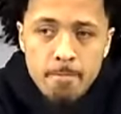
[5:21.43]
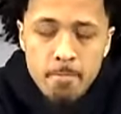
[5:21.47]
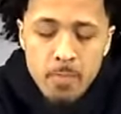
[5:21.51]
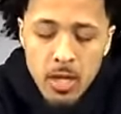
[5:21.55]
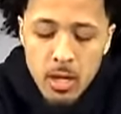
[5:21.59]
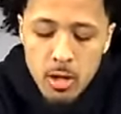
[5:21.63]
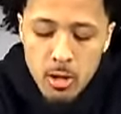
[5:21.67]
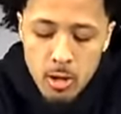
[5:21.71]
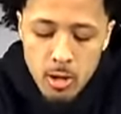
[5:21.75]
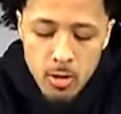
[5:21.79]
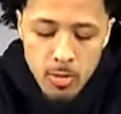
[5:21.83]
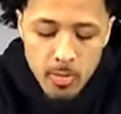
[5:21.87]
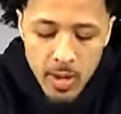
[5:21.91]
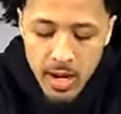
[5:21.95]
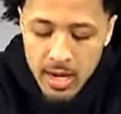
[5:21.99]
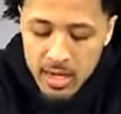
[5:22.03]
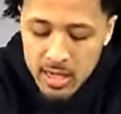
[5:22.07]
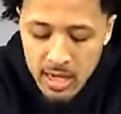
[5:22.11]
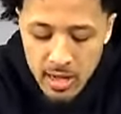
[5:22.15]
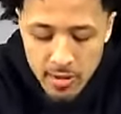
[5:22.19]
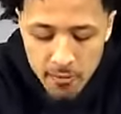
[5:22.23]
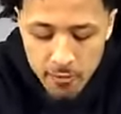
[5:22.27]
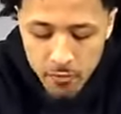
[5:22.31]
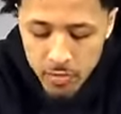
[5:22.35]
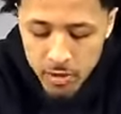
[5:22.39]
I
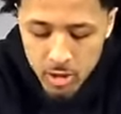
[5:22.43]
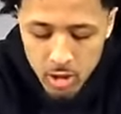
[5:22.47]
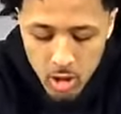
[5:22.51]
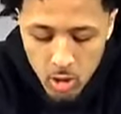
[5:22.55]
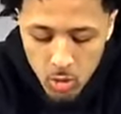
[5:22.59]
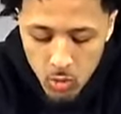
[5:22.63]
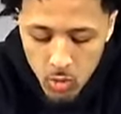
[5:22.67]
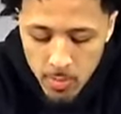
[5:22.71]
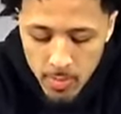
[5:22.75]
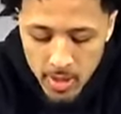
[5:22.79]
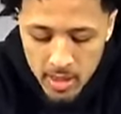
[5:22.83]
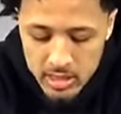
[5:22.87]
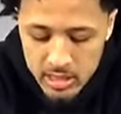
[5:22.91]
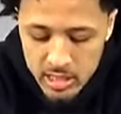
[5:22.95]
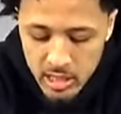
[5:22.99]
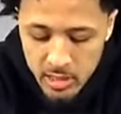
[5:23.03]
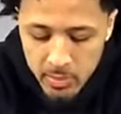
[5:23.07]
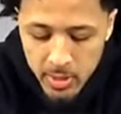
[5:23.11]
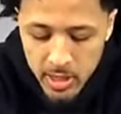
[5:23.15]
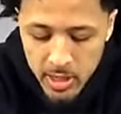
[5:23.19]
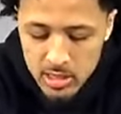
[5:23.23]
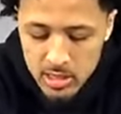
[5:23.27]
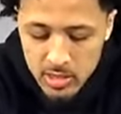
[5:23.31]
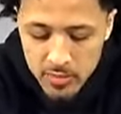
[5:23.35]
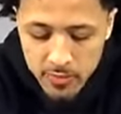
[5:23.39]
definitely, you know, want my
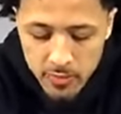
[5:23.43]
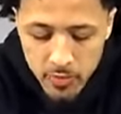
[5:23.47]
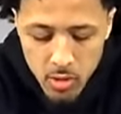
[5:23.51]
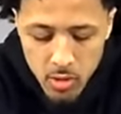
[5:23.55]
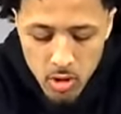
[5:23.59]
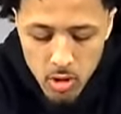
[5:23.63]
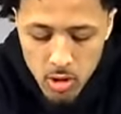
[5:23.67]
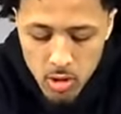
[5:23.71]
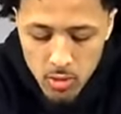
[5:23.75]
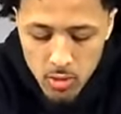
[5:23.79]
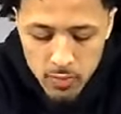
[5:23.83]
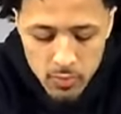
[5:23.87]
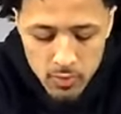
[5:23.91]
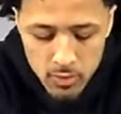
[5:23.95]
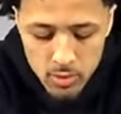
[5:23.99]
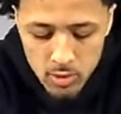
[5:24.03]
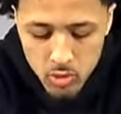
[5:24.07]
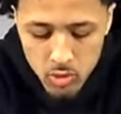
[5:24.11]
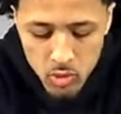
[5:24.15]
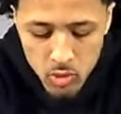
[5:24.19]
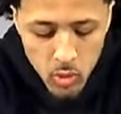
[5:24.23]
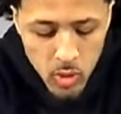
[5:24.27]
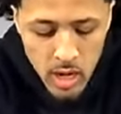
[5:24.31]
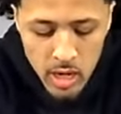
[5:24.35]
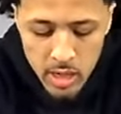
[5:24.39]
teammates involved
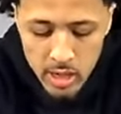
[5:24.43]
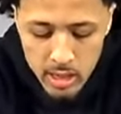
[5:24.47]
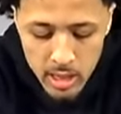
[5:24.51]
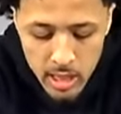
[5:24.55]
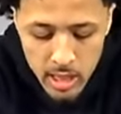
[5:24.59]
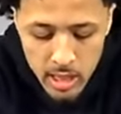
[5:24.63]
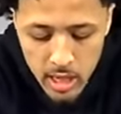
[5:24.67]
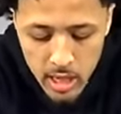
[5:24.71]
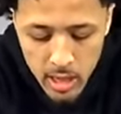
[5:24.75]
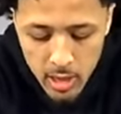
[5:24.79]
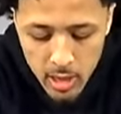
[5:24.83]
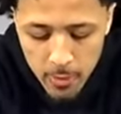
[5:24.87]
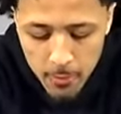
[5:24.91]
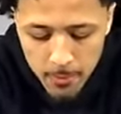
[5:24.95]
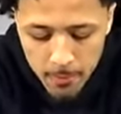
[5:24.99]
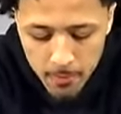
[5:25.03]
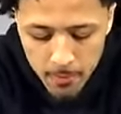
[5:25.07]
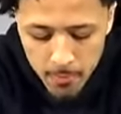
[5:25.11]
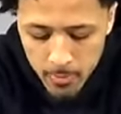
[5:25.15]
throughout the game.